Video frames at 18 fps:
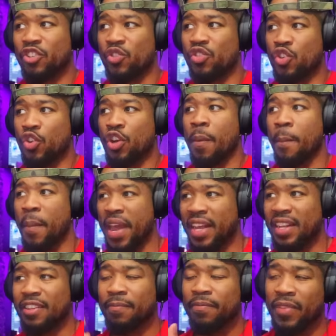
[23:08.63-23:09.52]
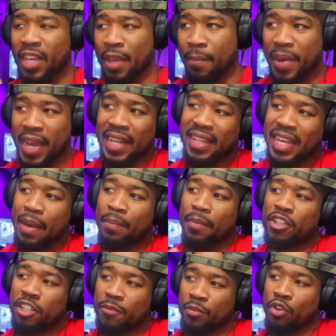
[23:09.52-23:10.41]
So it's gonna made that
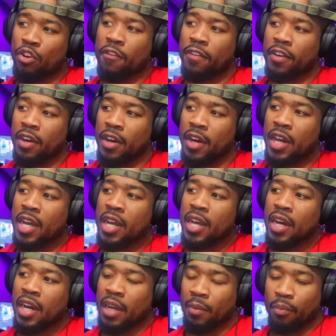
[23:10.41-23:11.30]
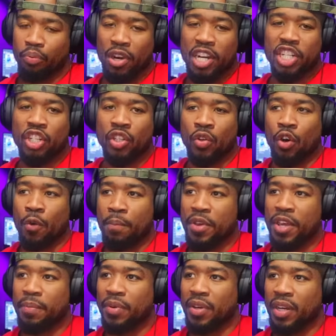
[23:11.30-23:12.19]
much more of a impression on
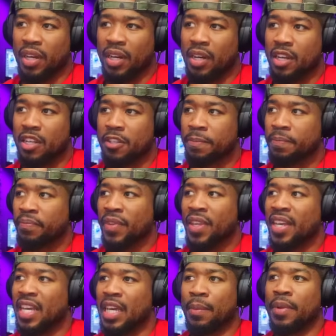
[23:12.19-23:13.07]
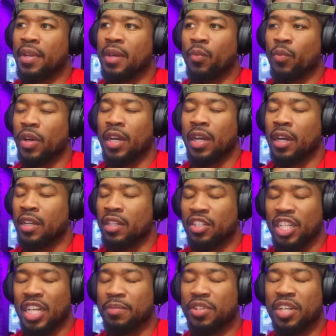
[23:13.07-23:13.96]
me because
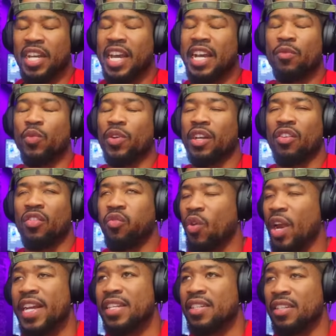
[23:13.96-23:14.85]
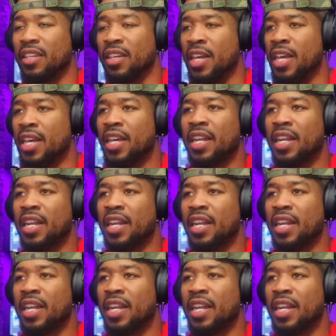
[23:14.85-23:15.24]
MGK went crazy.